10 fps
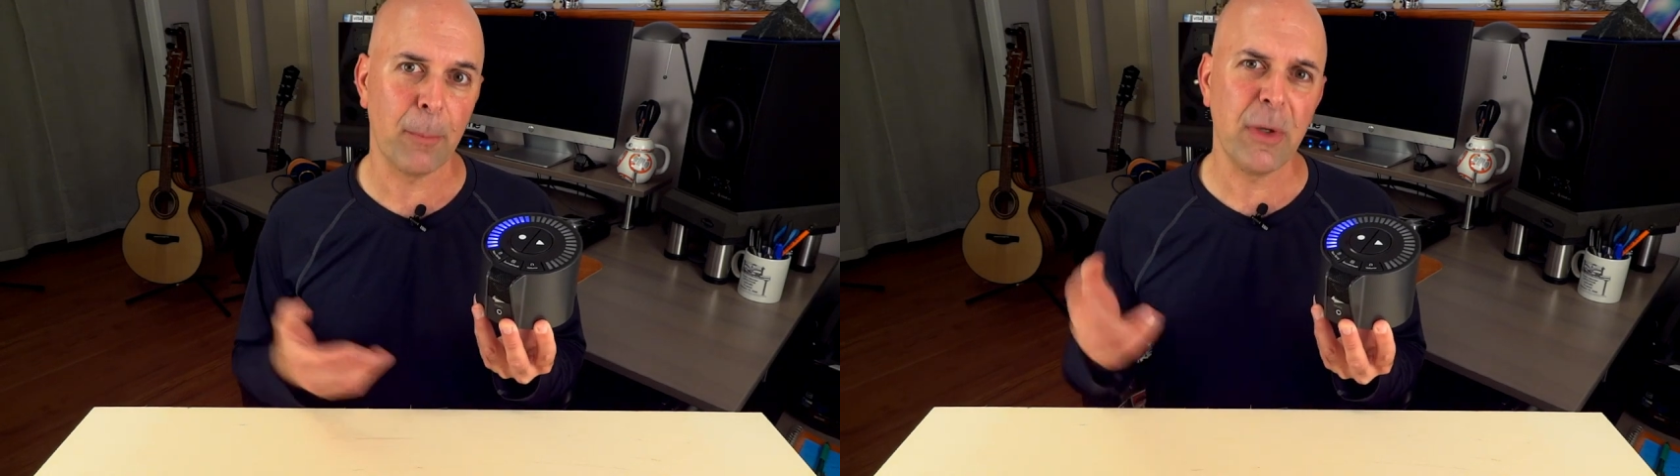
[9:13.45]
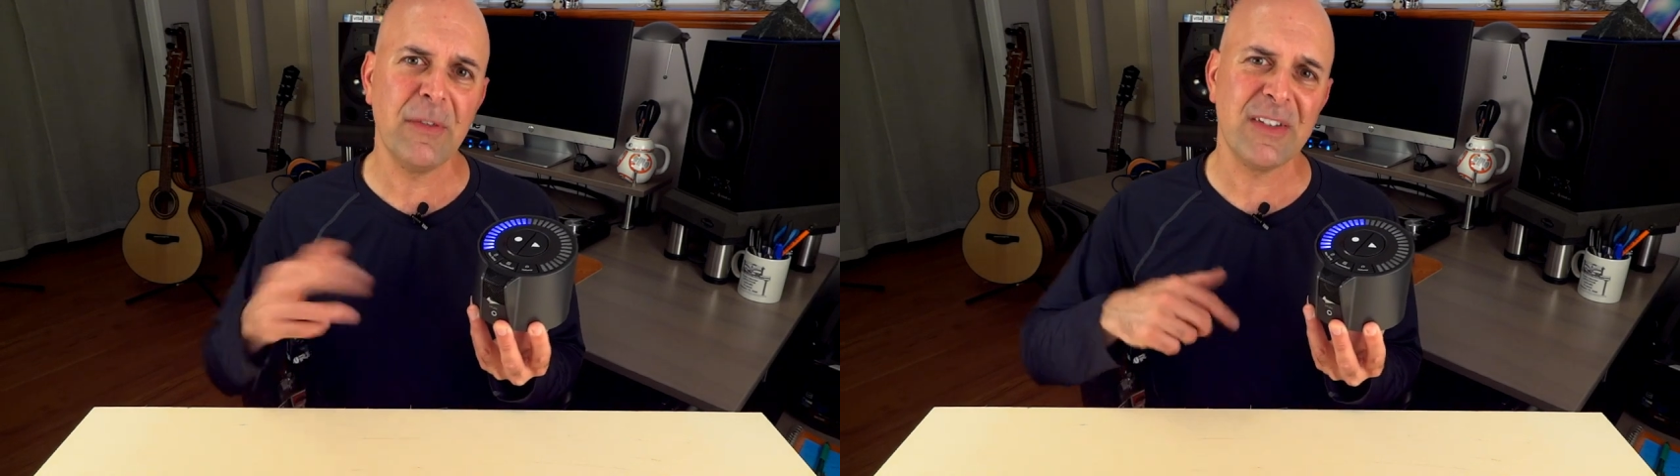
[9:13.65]

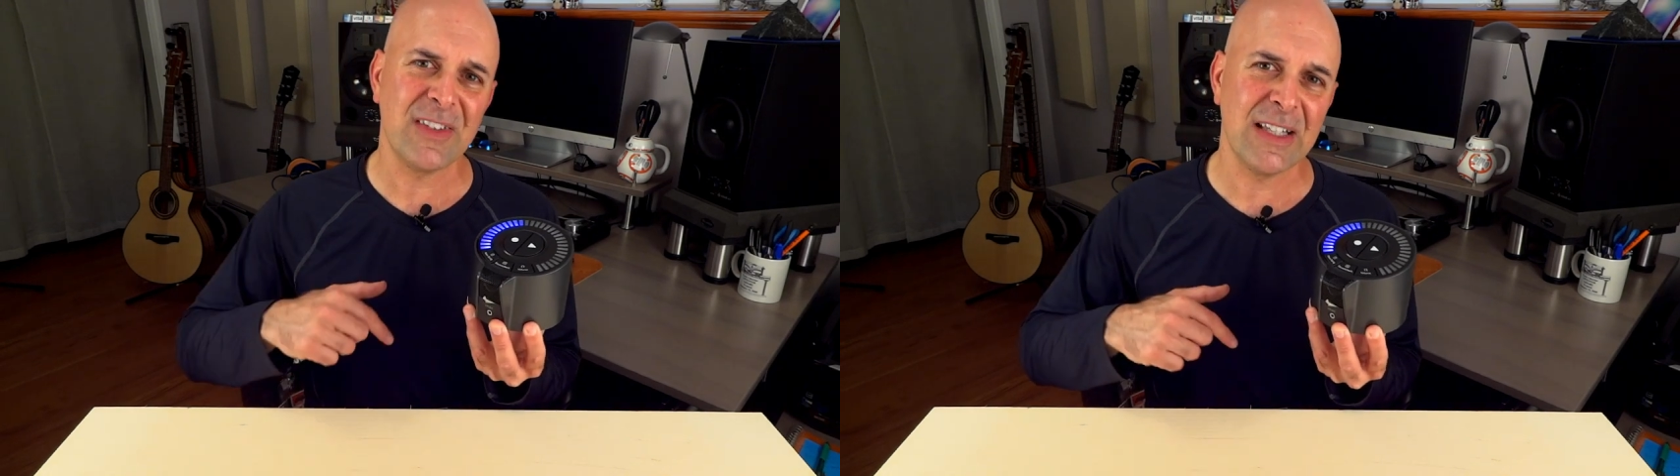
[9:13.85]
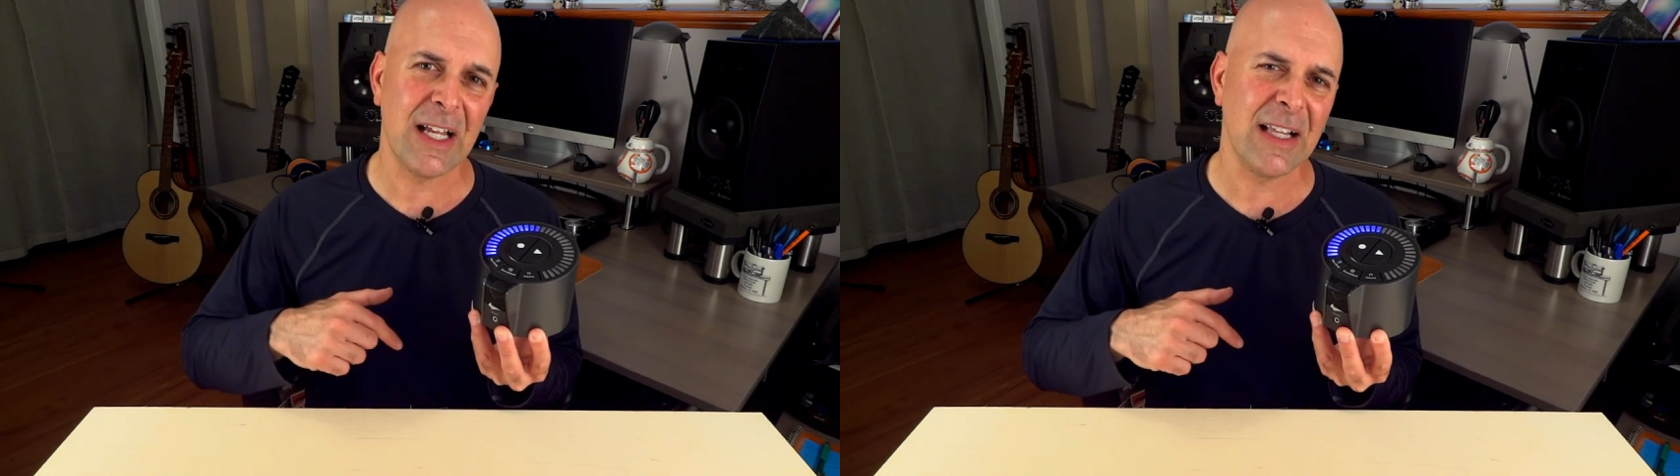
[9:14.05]

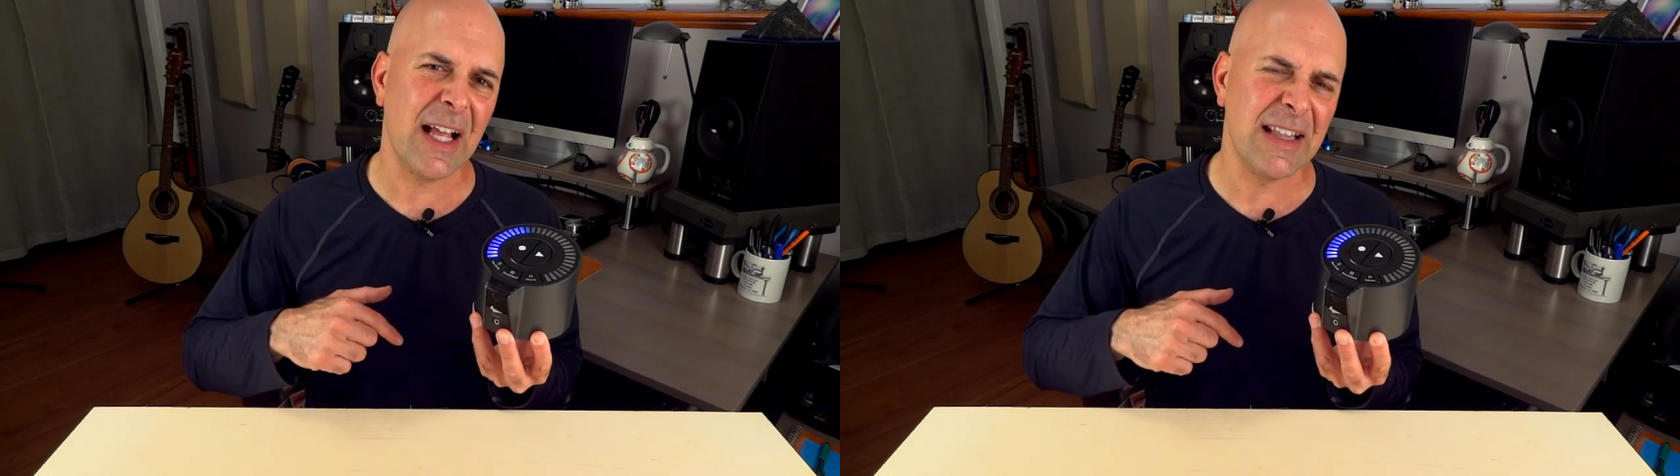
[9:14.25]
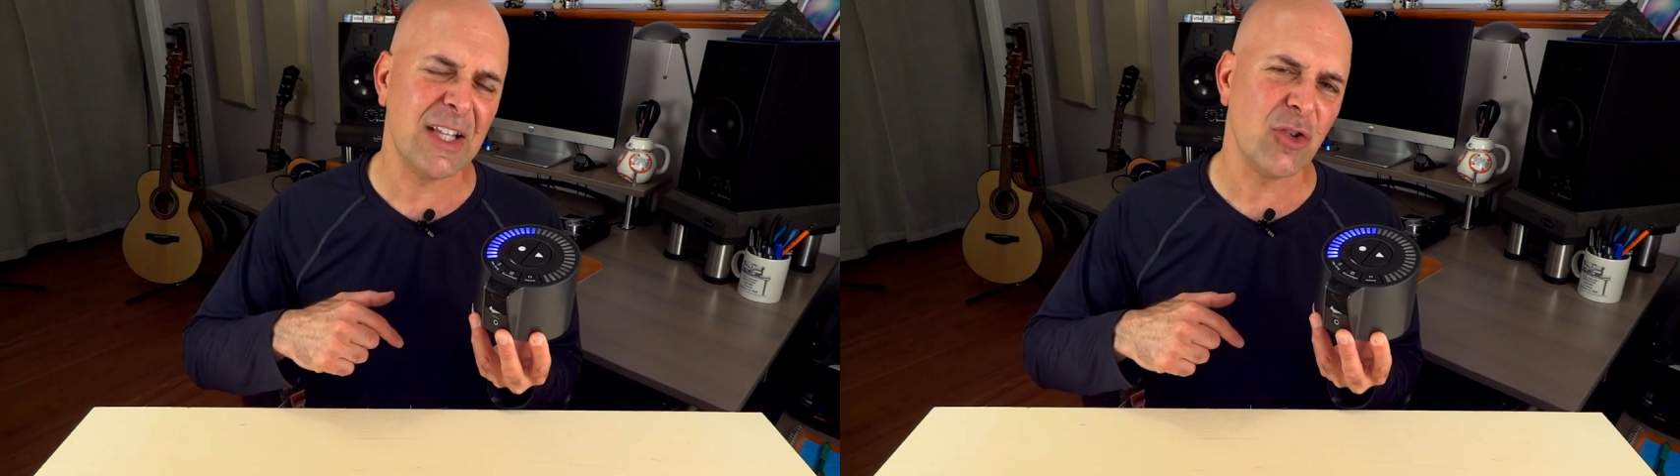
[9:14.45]
Previously,
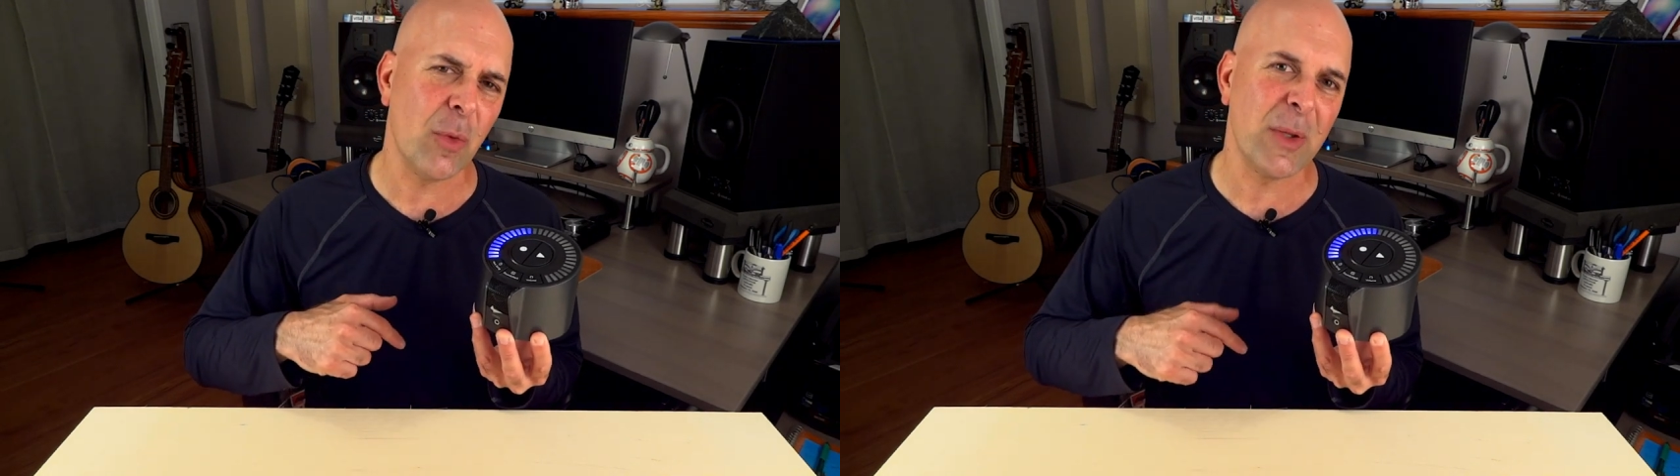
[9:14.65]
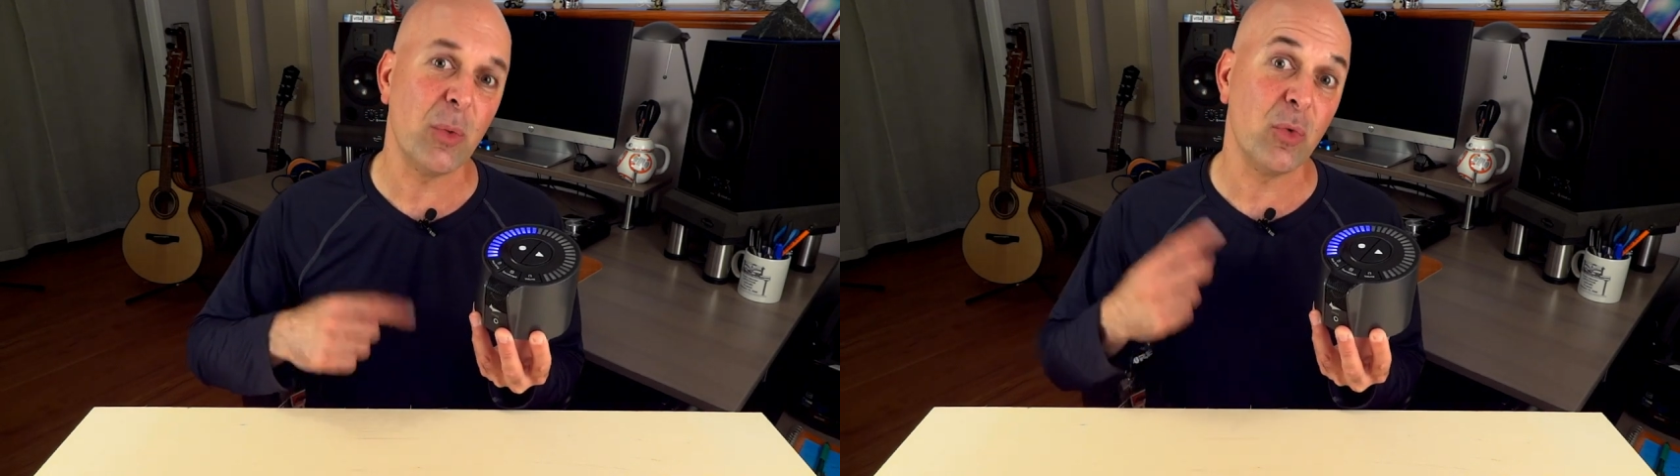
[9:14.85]
they
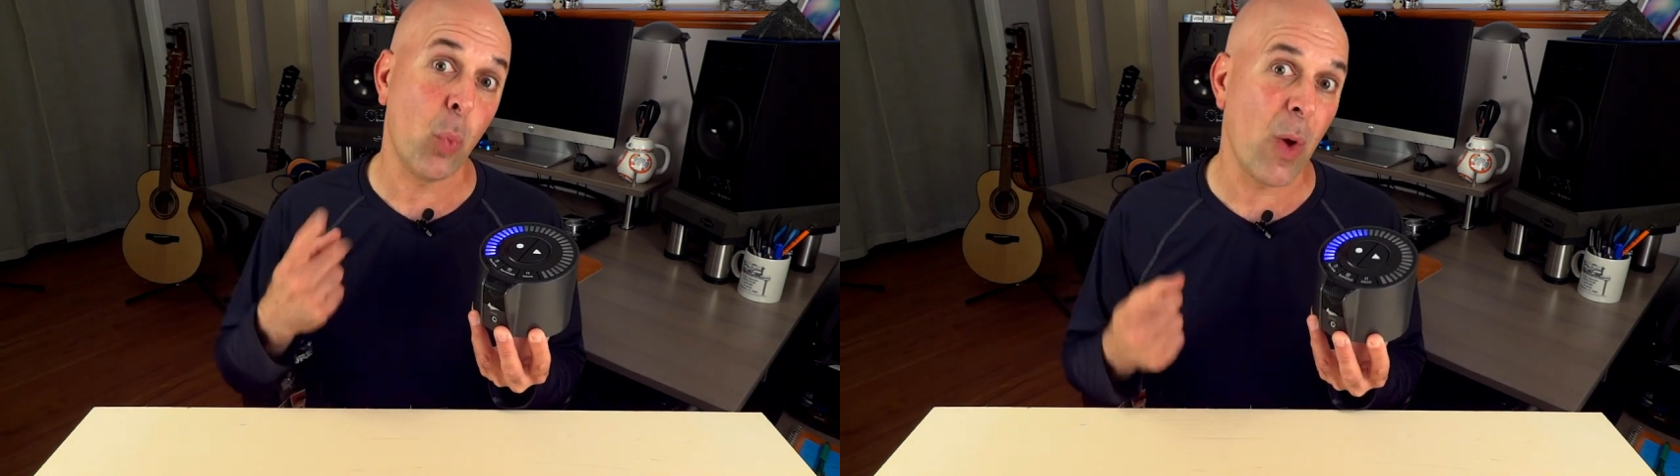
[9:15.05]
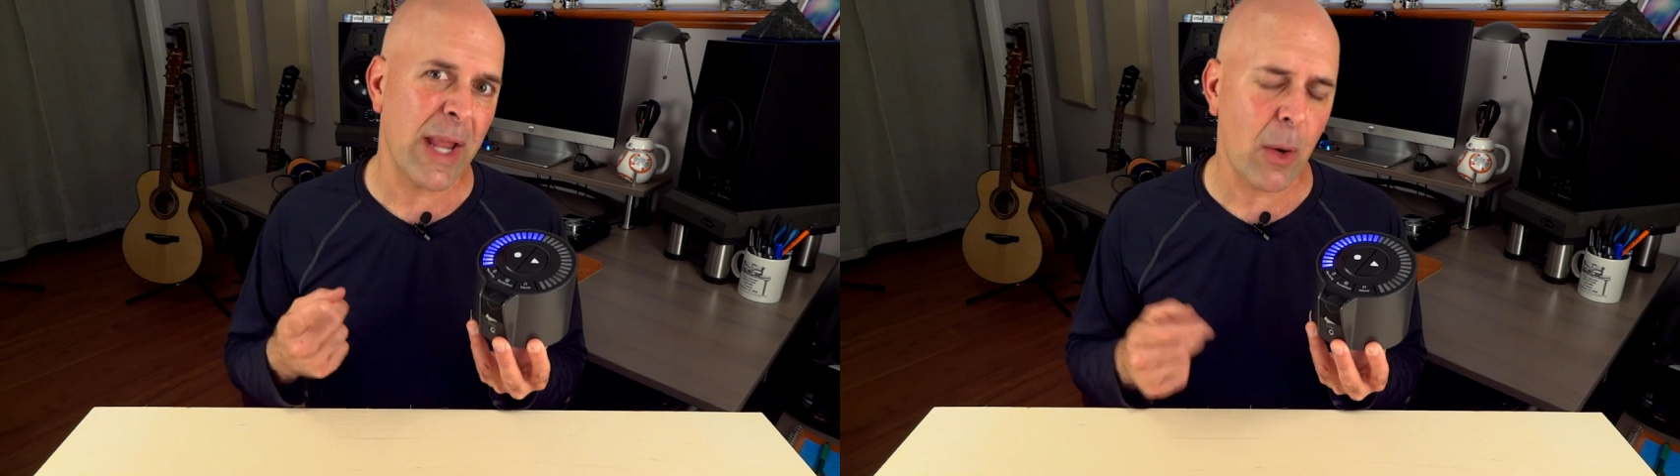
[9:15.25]
told me it was
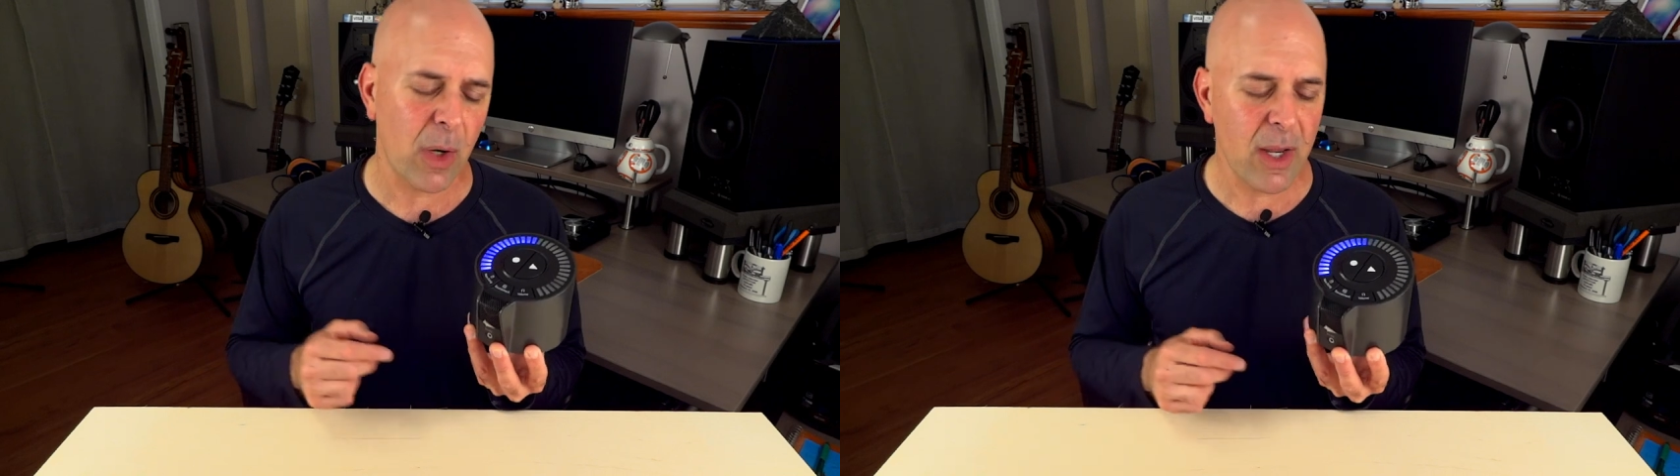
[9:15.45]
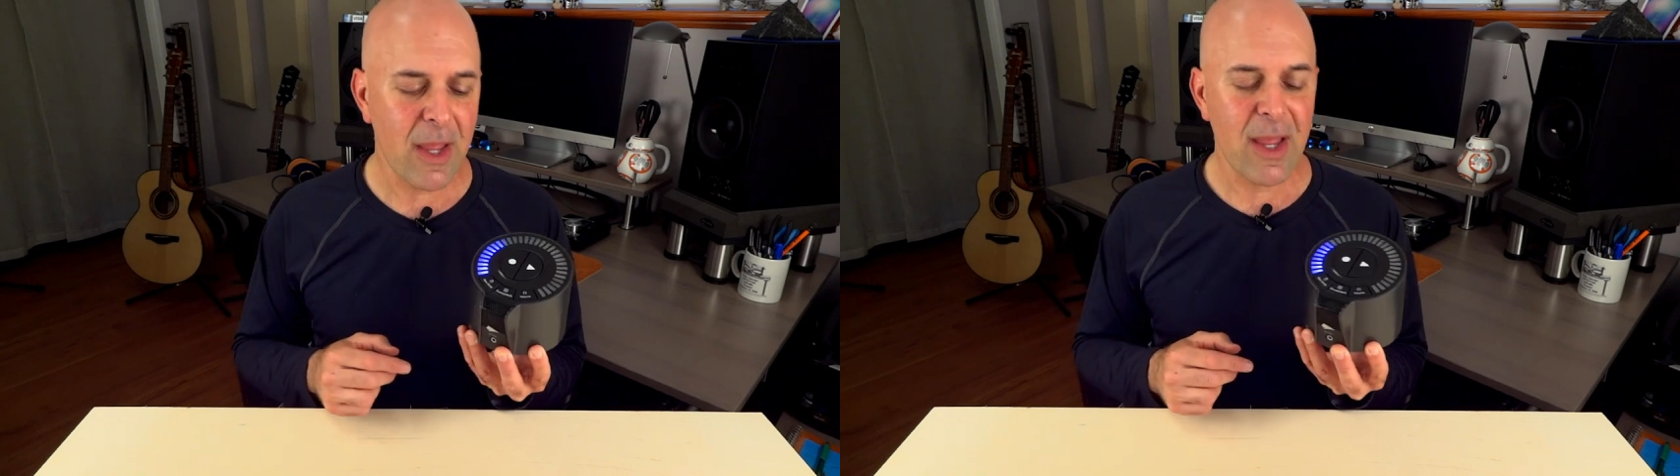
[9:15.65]
1 hour.